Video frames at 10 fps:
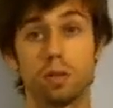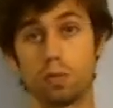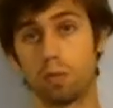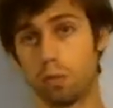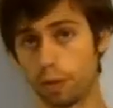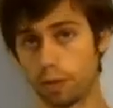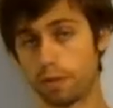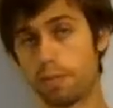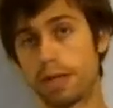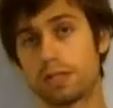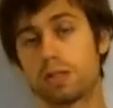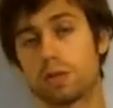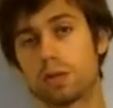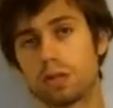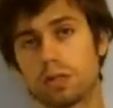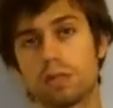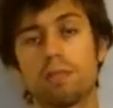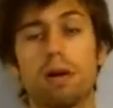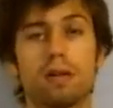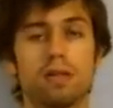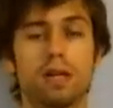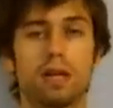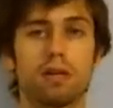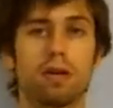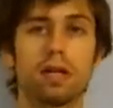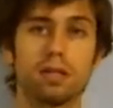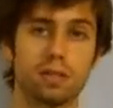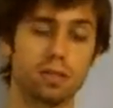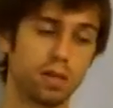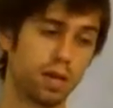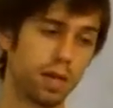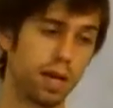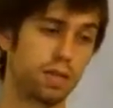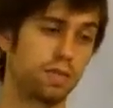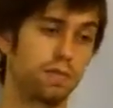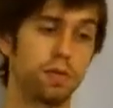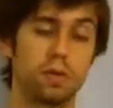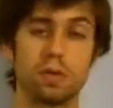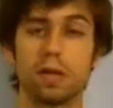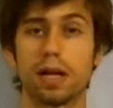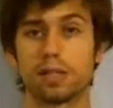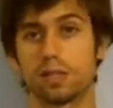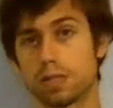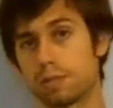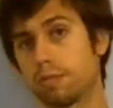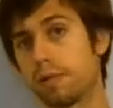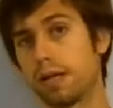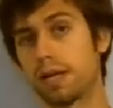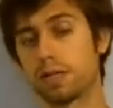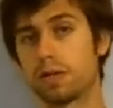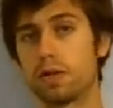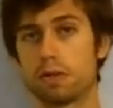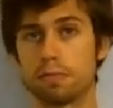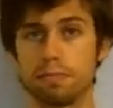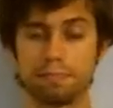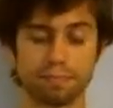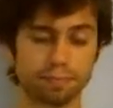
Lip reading: So what are the best sources of polysaccharides as a food, as a supplement, as an herb?